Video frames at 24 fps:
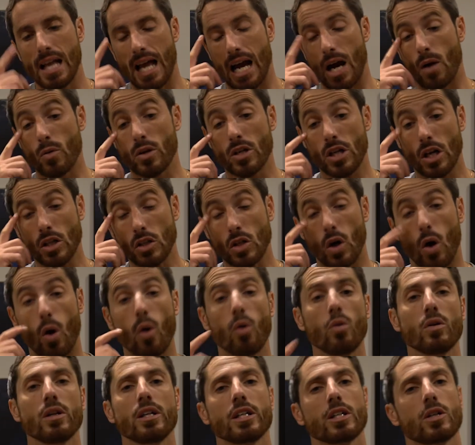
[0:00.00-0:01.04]
And we're not
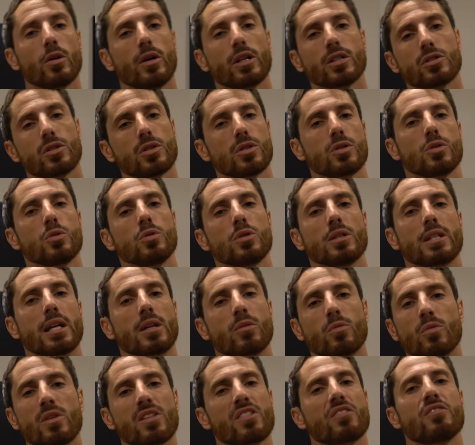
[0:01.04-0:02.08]
only going to do
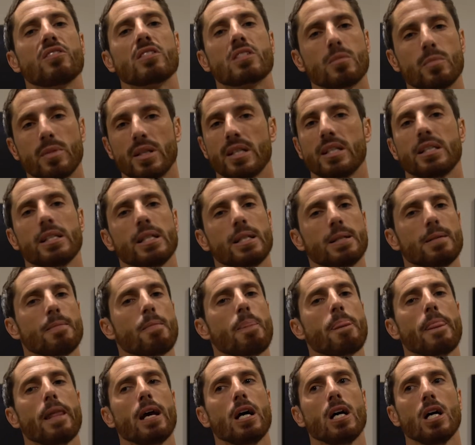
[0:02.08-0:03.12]
that with visibility.
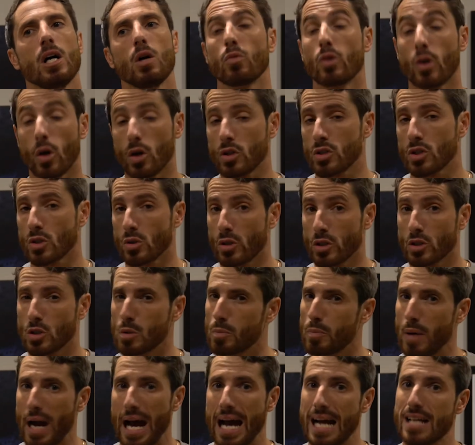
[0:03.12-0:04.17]
We're also going to
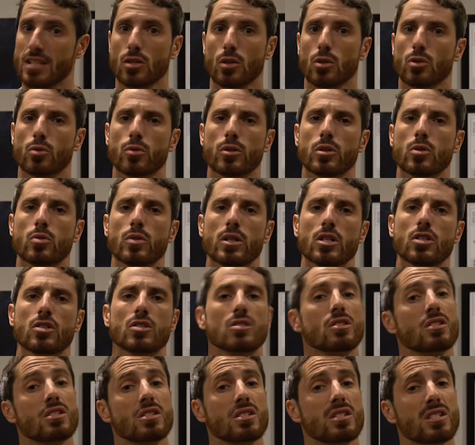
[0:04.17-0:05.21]
pass those
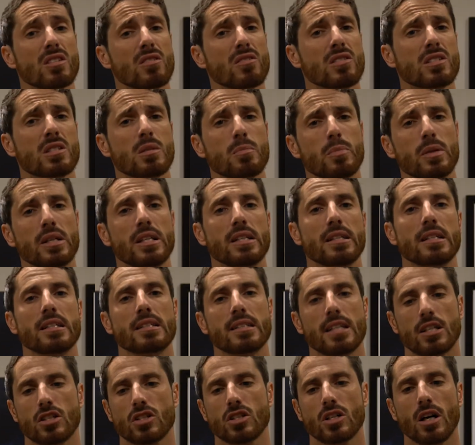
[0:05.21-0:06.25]
restrictions in sea visibility,
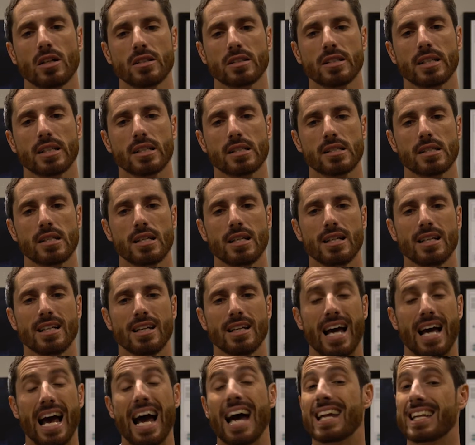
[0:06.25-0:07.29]
touch contact,
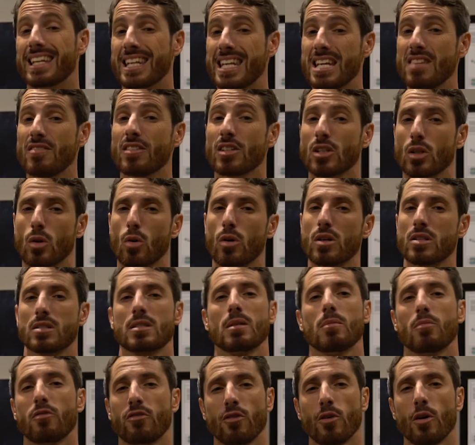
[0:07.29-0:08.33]
and even go a
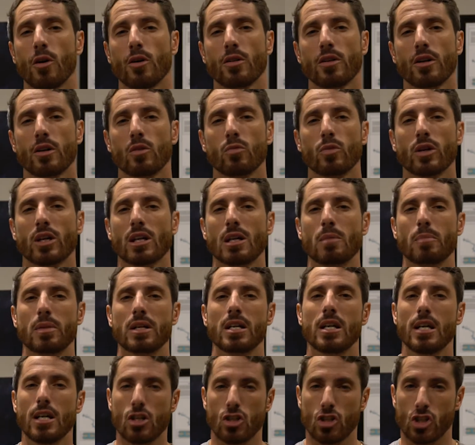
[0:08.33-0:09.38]
step further. We're going to
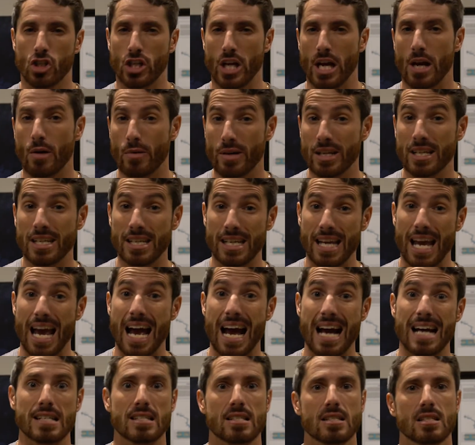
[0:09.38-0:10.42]
be sharing
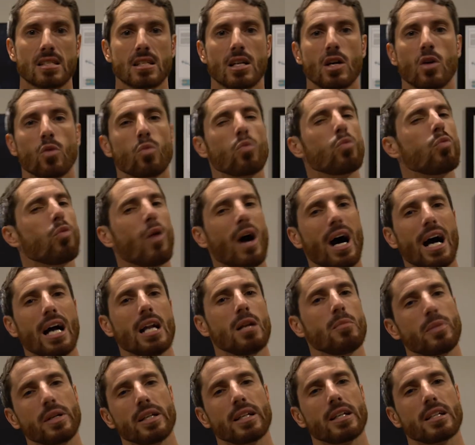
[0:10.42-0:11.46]
gas
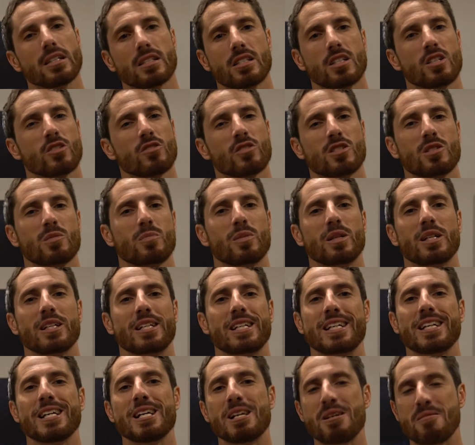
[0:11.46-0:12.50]
while being in sea
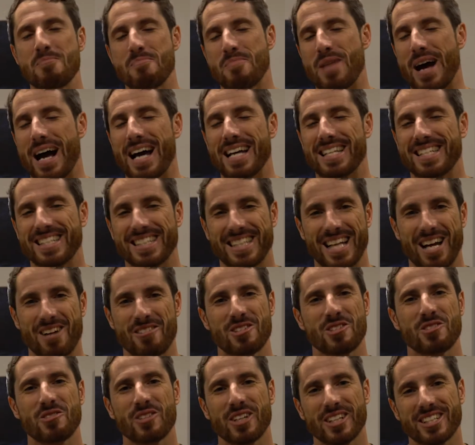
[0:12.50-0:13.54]
visibility, passing that
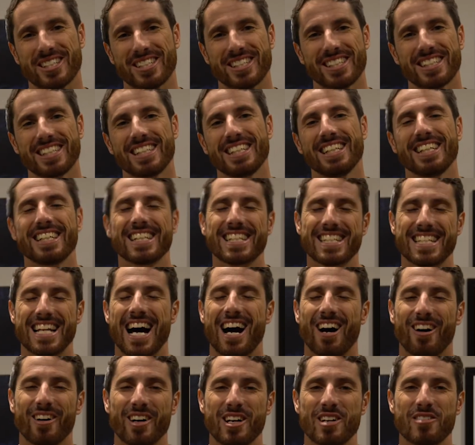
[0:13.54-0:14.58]
restriction.
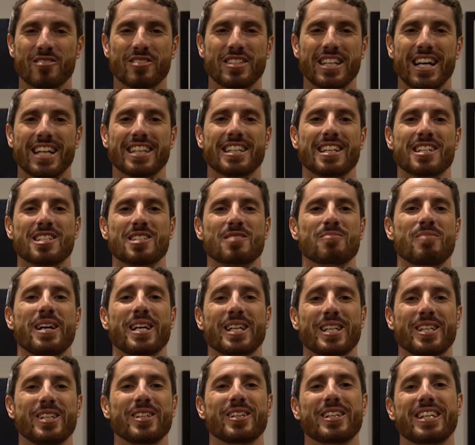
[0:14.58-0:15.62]
Now, if that doesn't
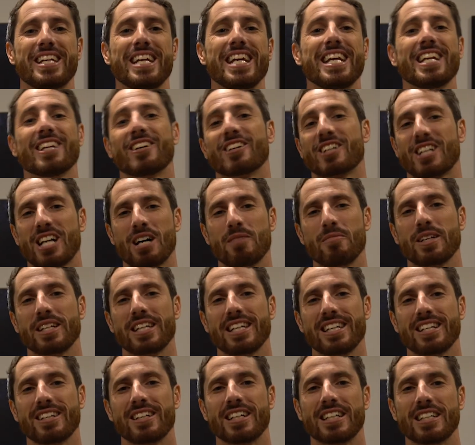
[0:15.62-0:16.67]
make you keen on coming
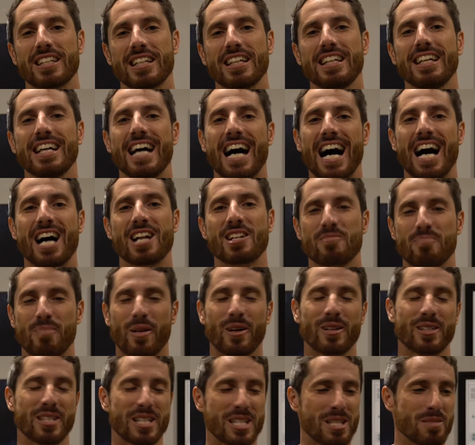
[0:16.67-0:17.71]
here and
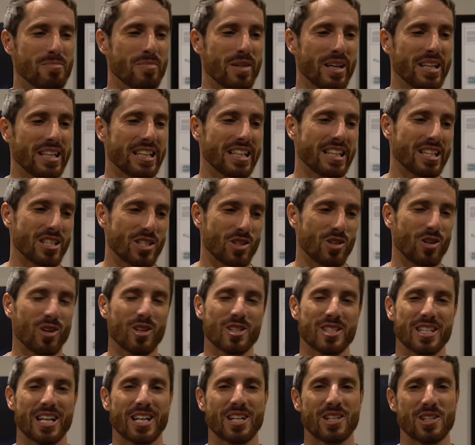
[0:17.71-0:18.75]
participating in this
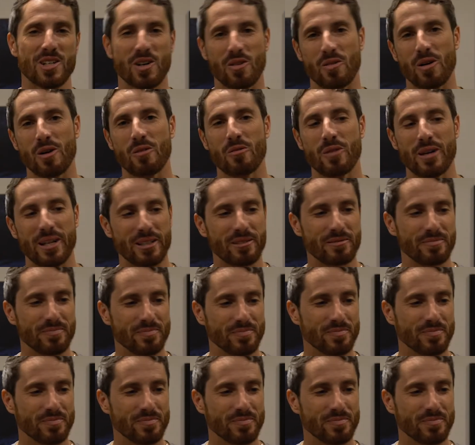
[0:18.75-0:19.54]
course, I don't know what will.